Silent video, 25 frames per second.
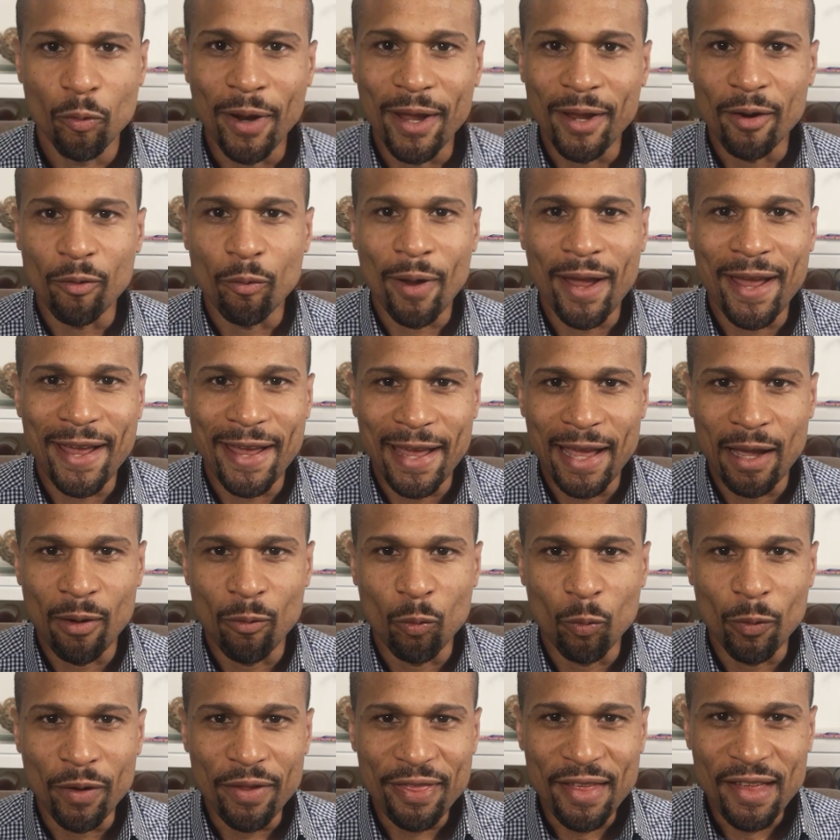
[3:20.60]
Right.
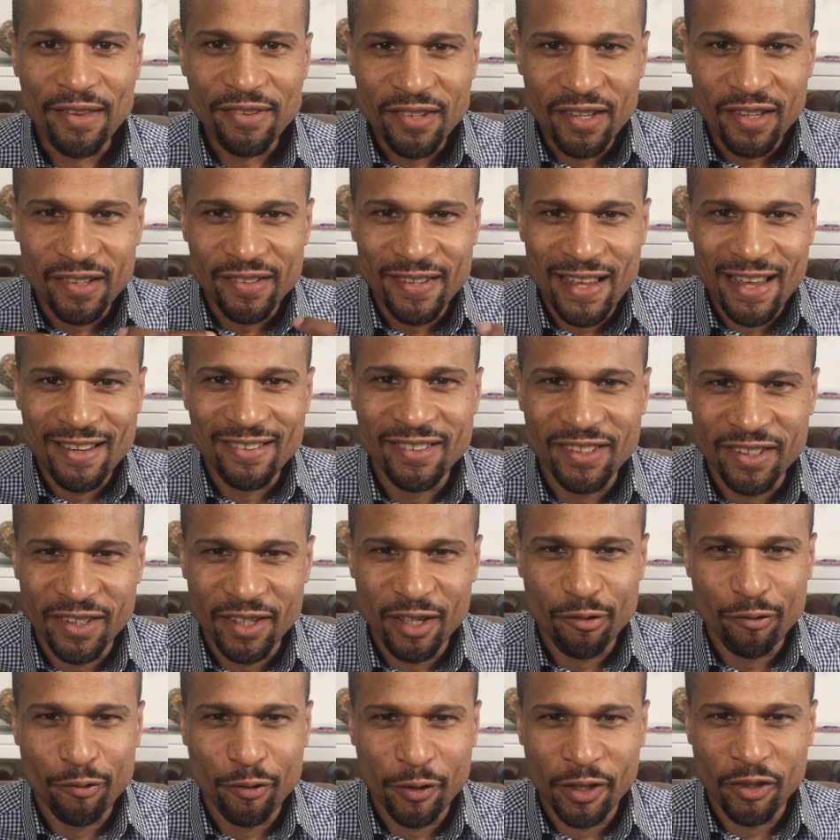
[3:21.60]
And with that success in
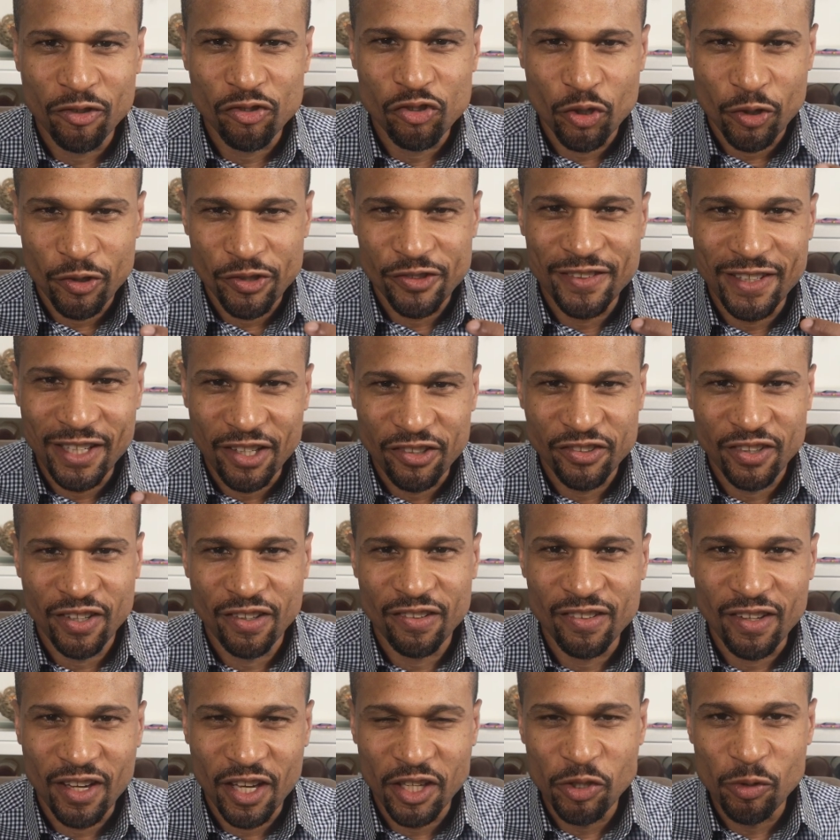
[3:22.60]
different
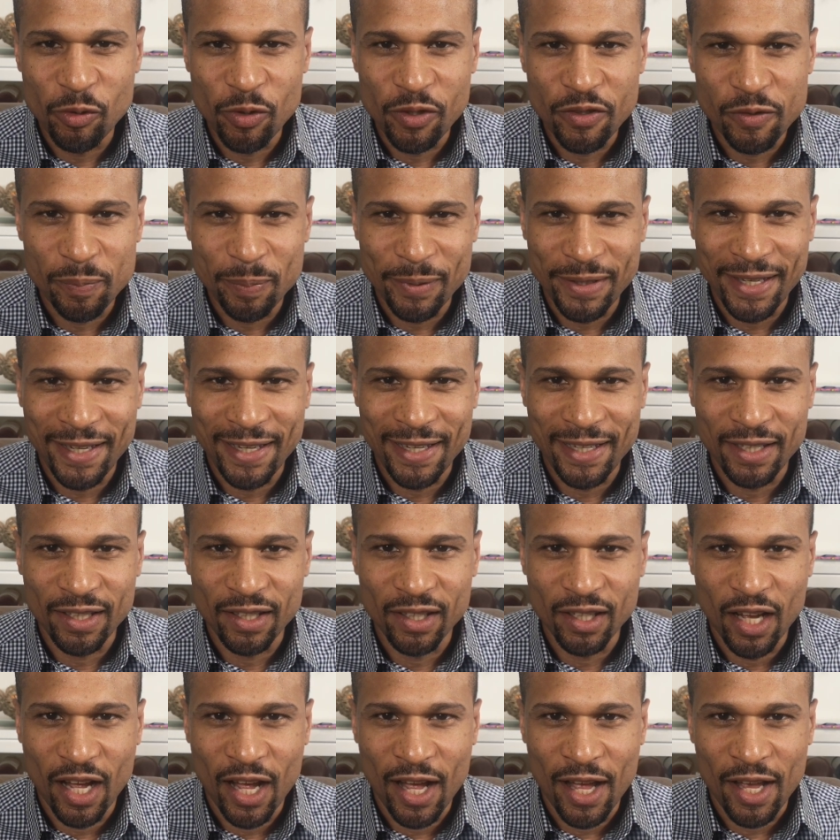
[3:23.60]
jurisdictions, can you
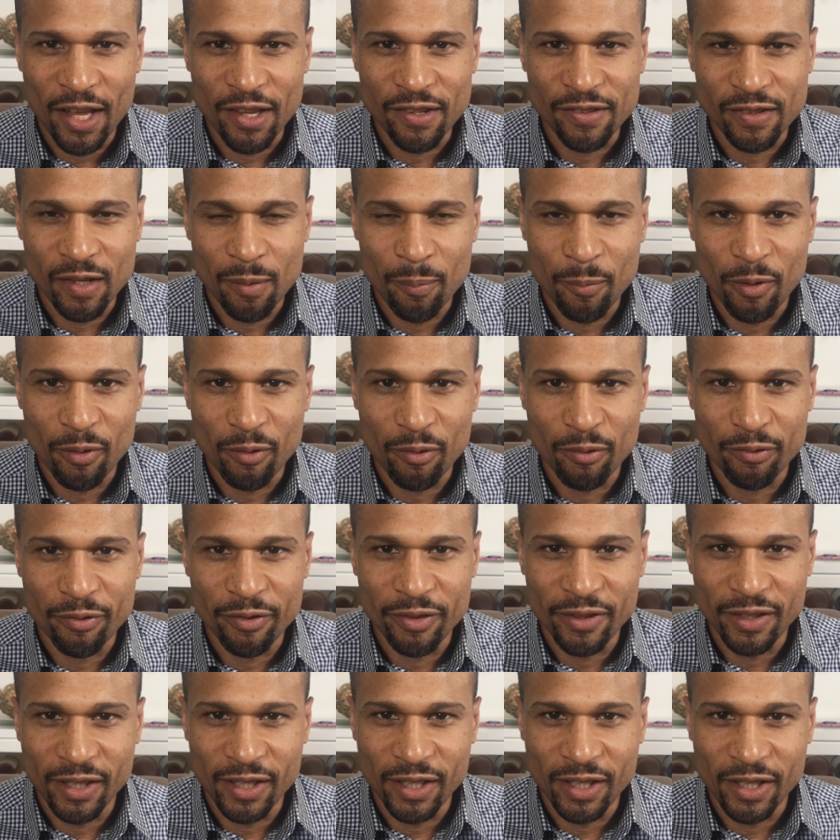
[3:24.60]
explain some of
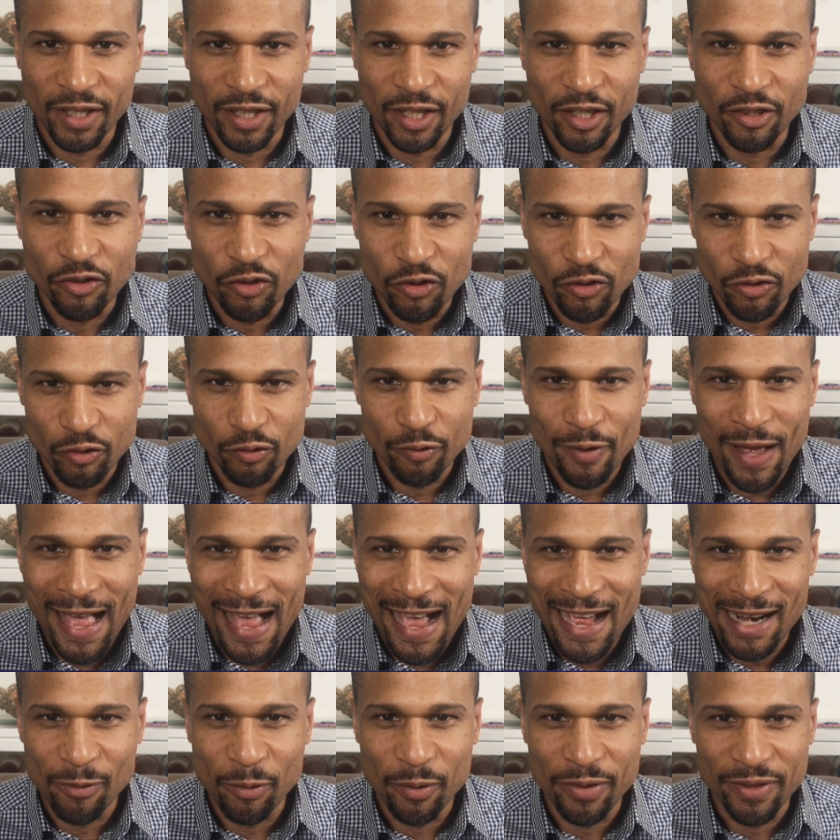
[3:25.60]
the issues you've
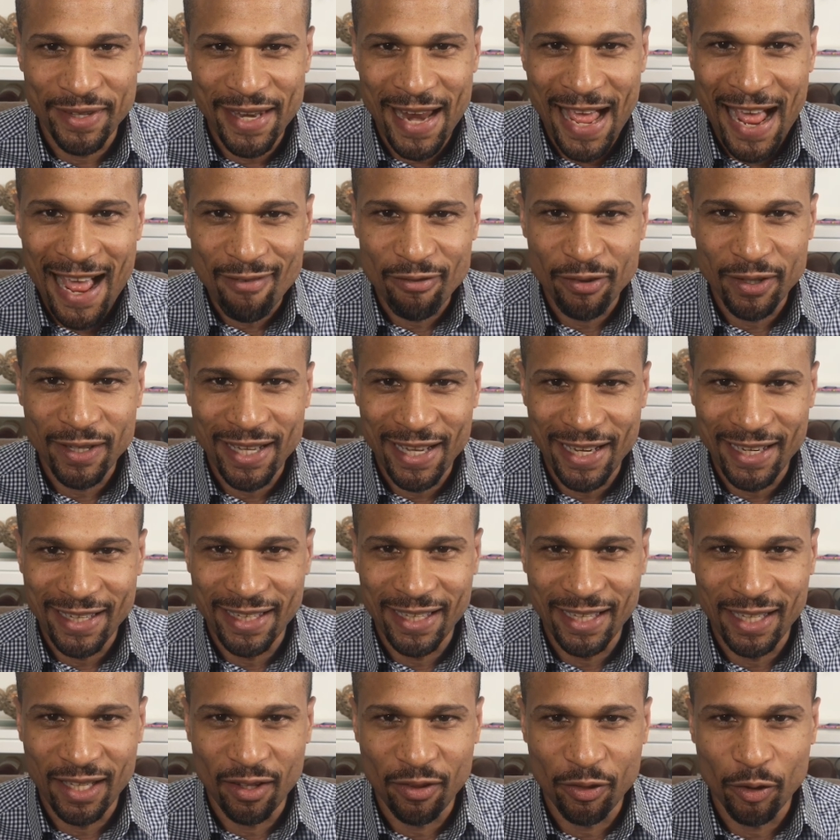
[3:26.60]
had with
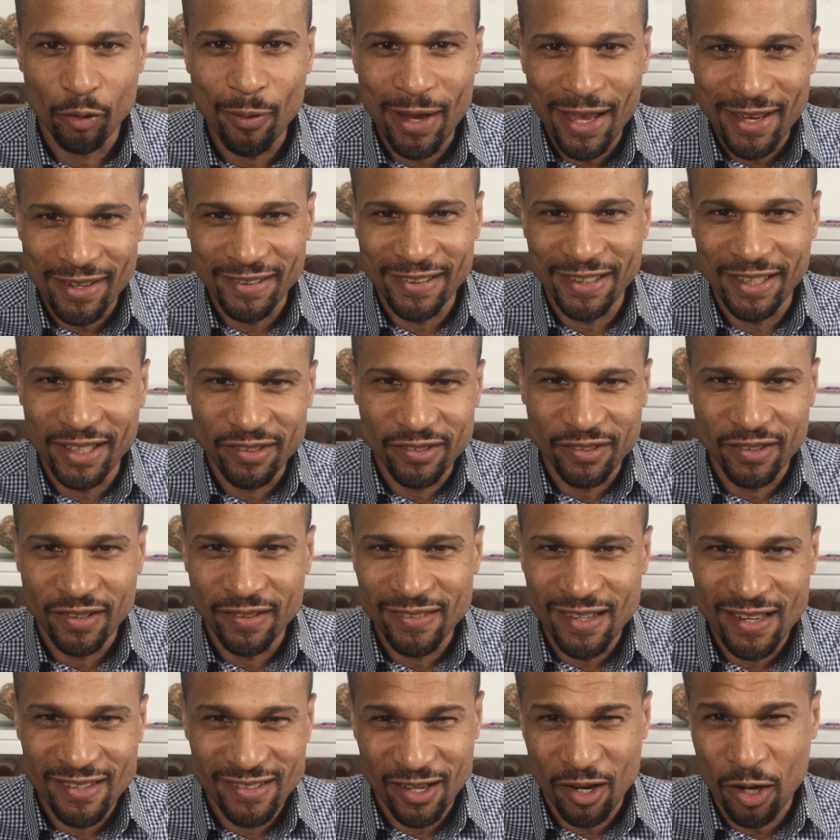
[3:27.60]
navigating the
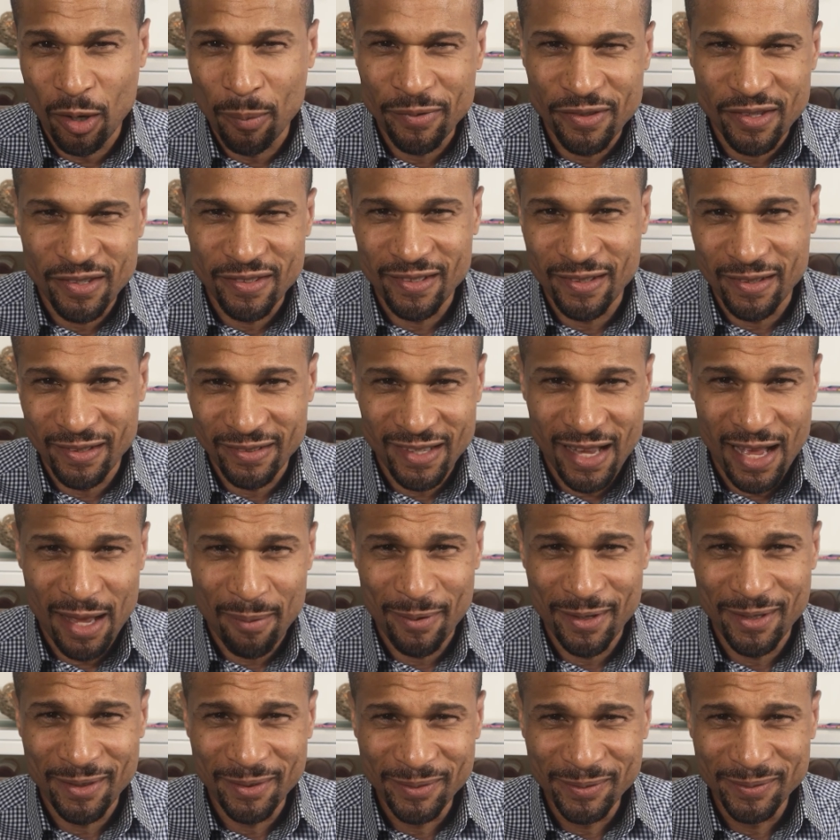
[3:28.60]
regulations as it comes to
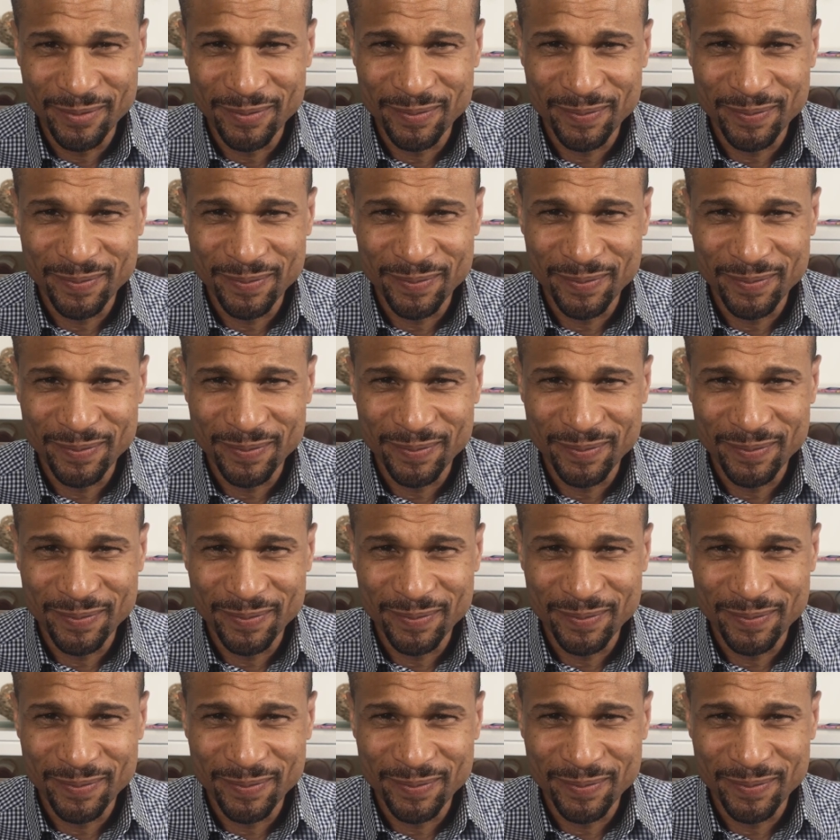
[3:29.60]
psilocybin?